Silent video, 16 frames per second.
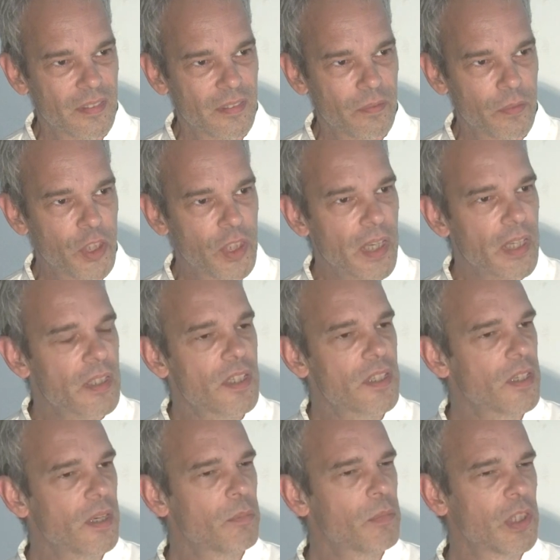But that is
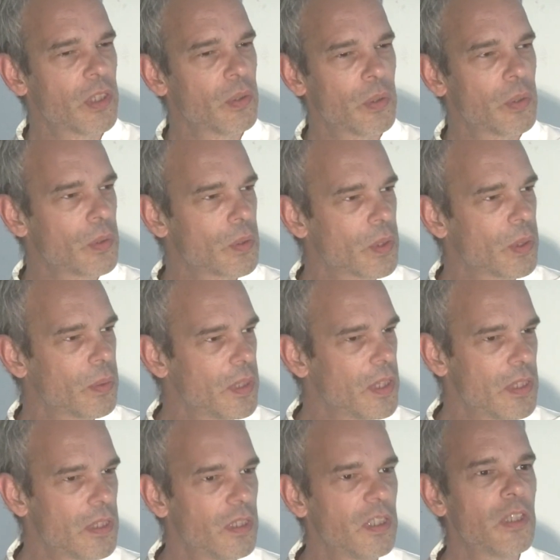something you don't so
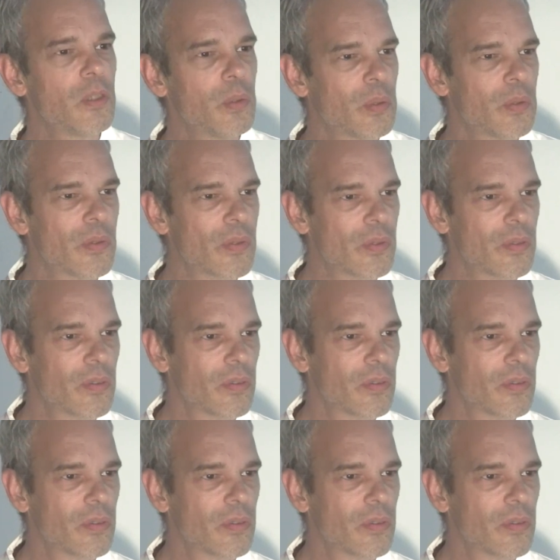easily lose.